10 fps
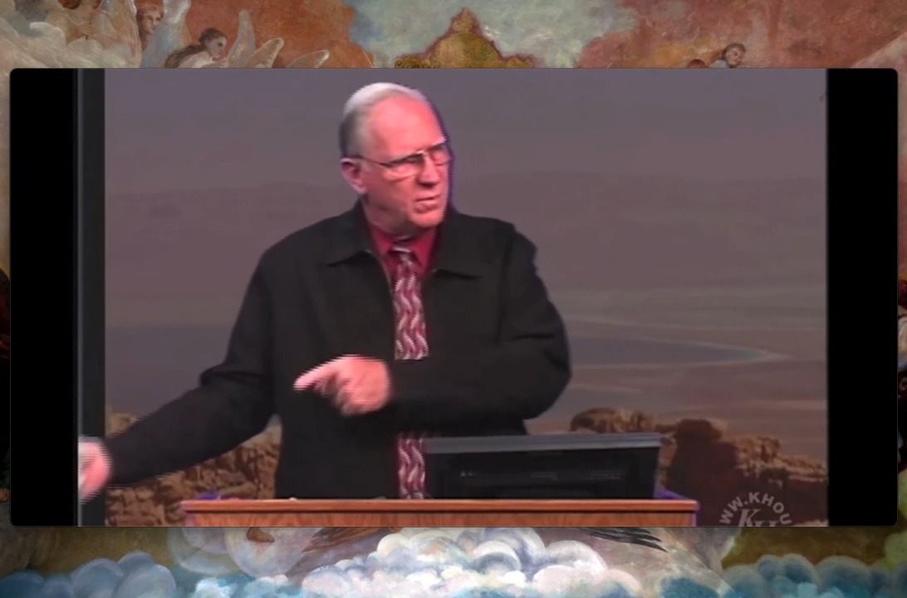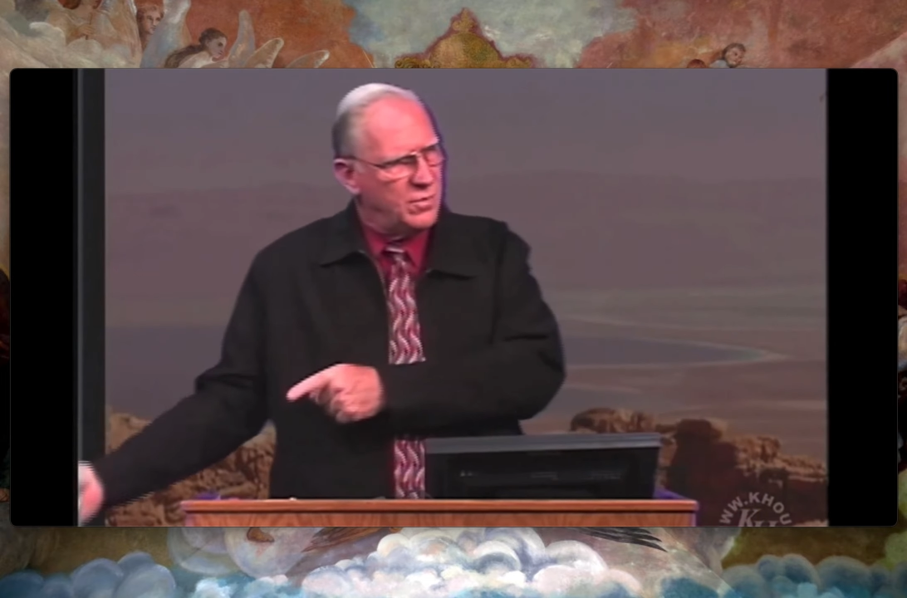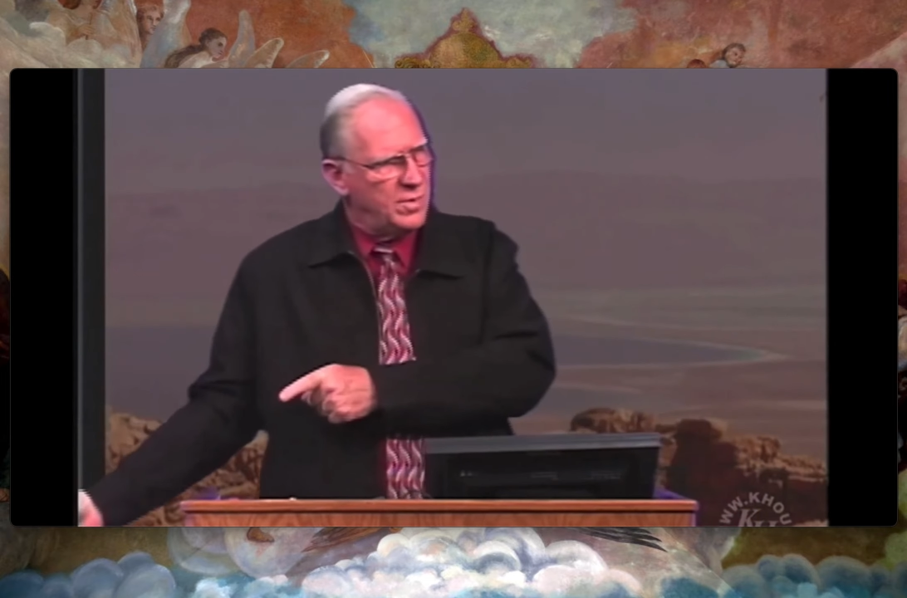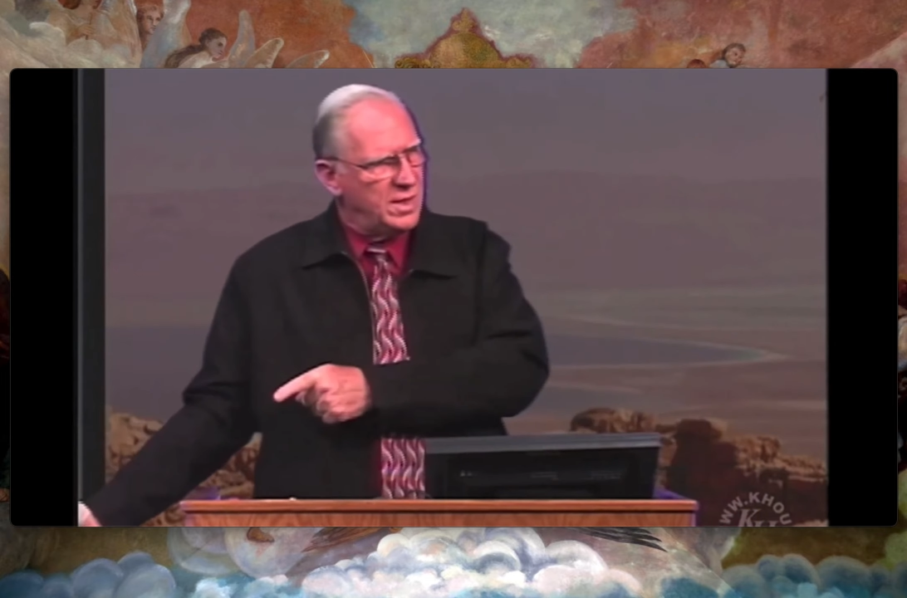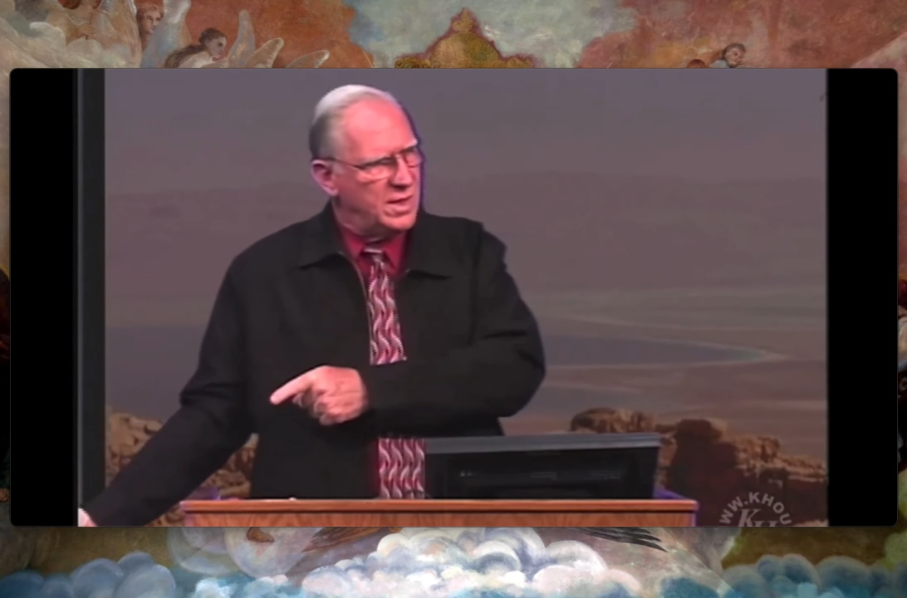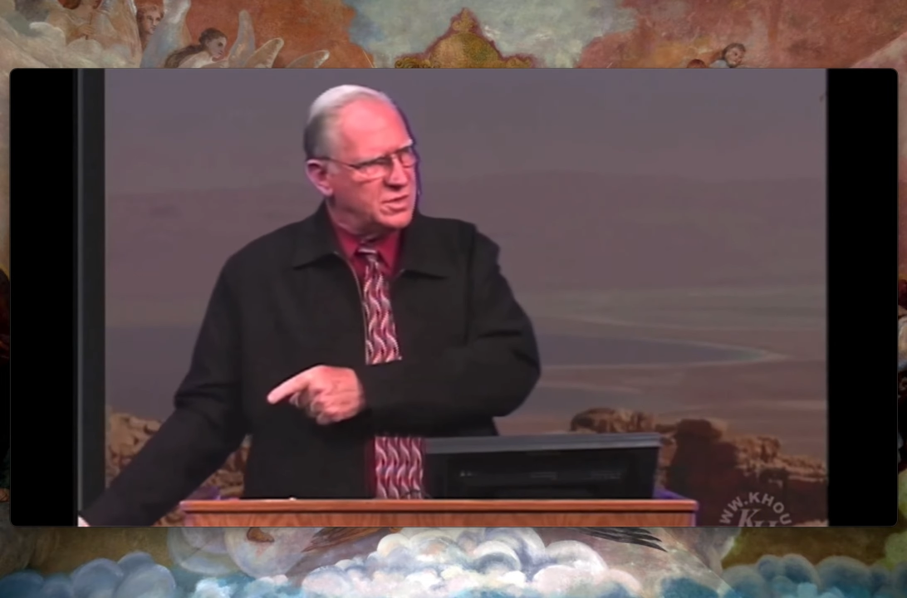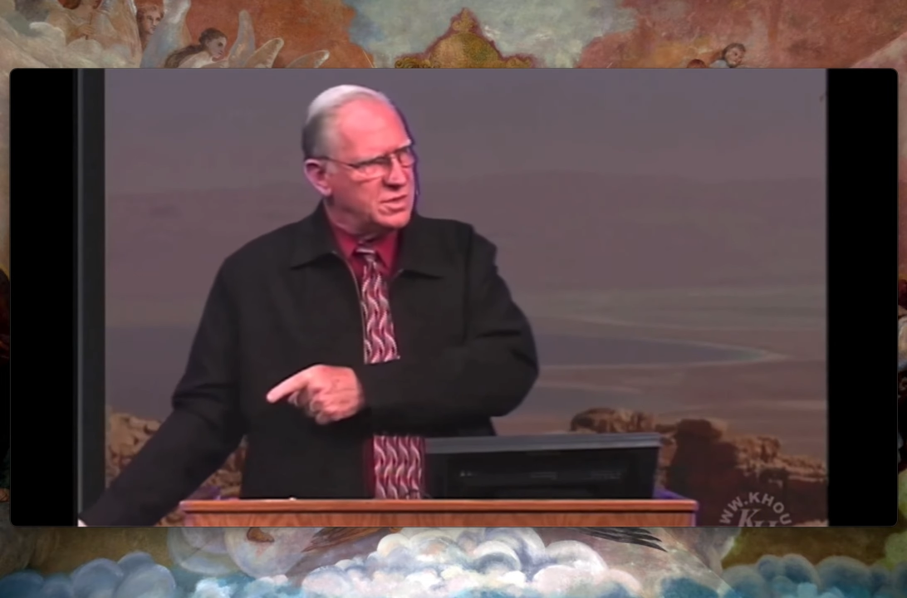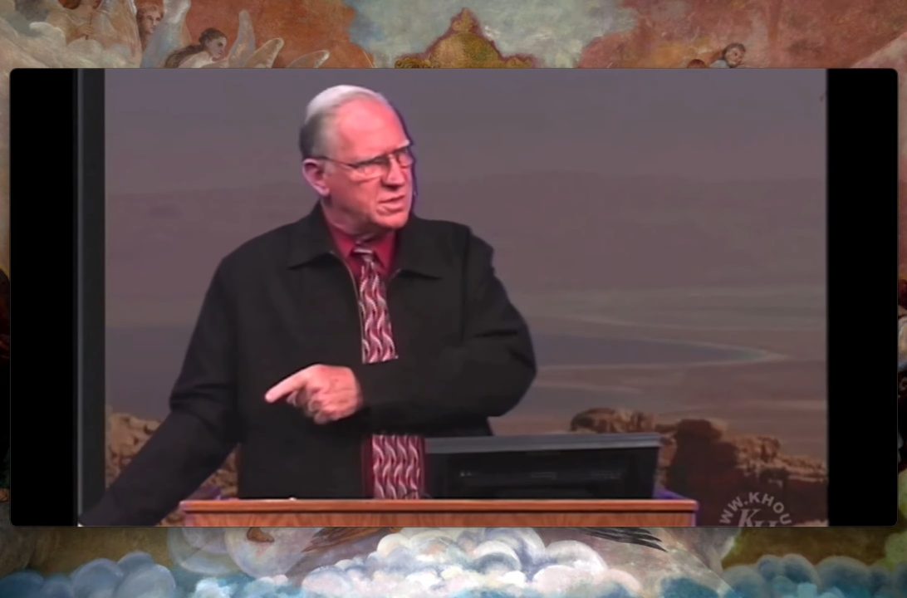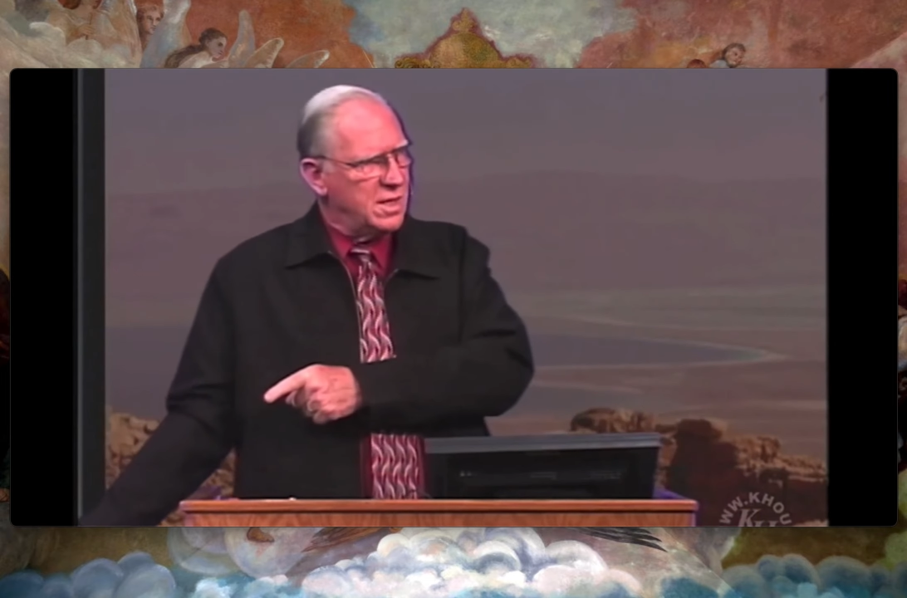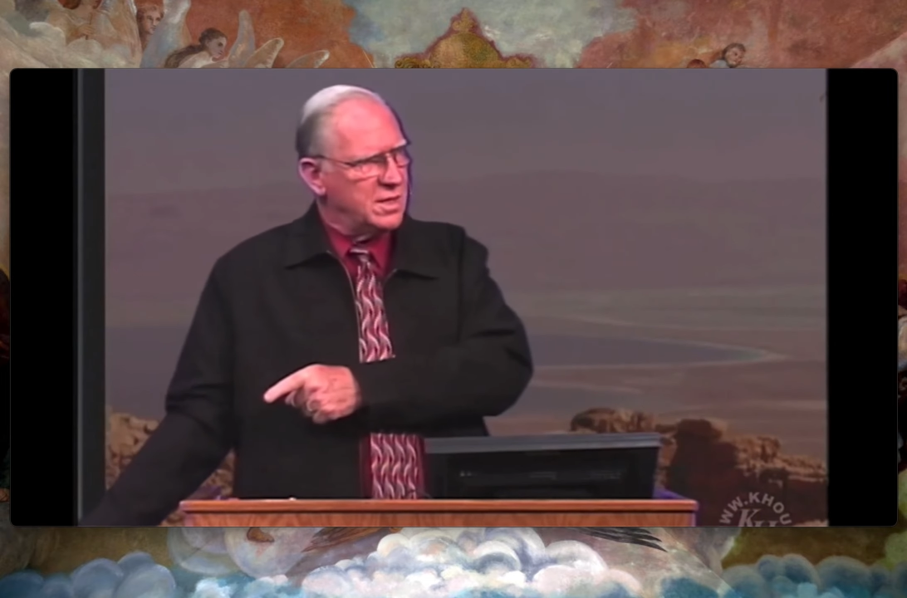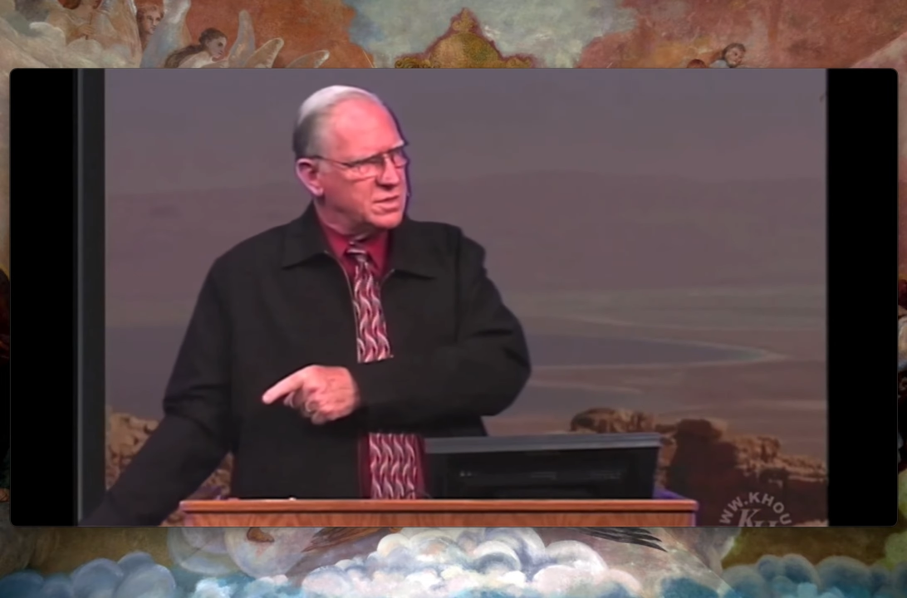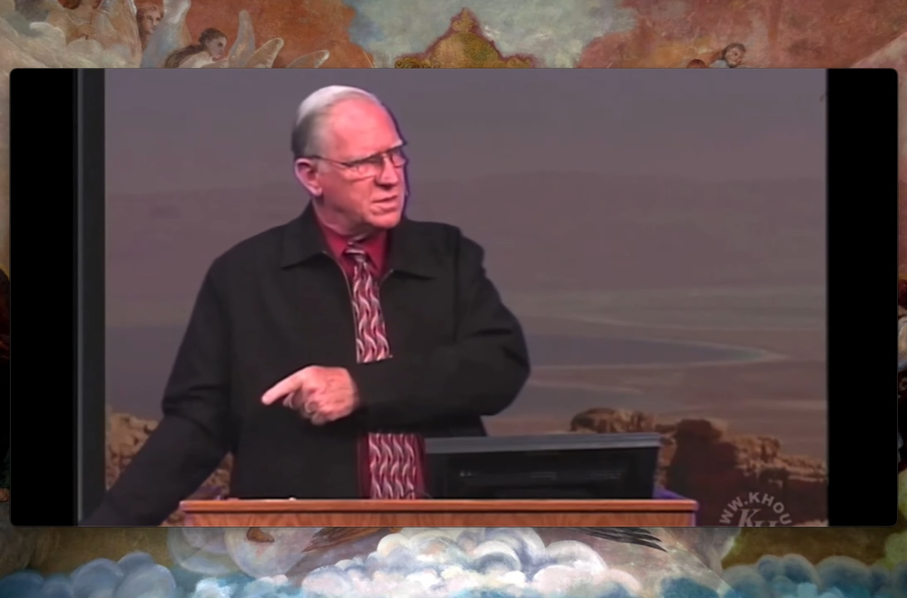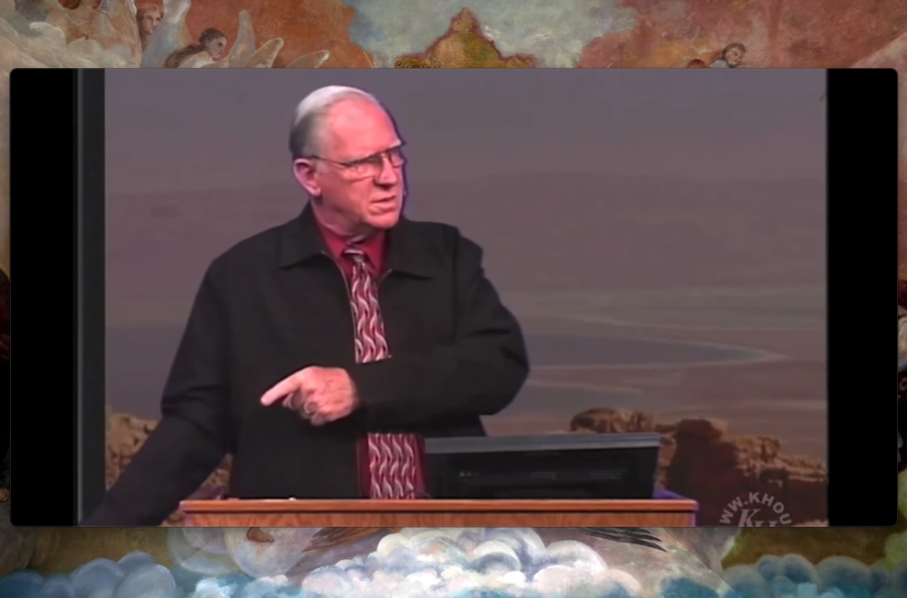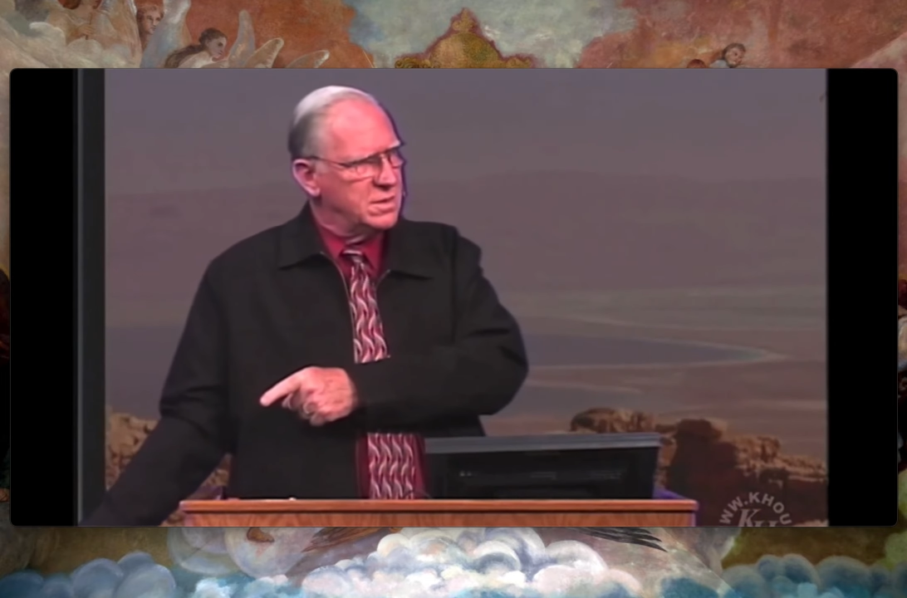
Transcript: tribulation starts.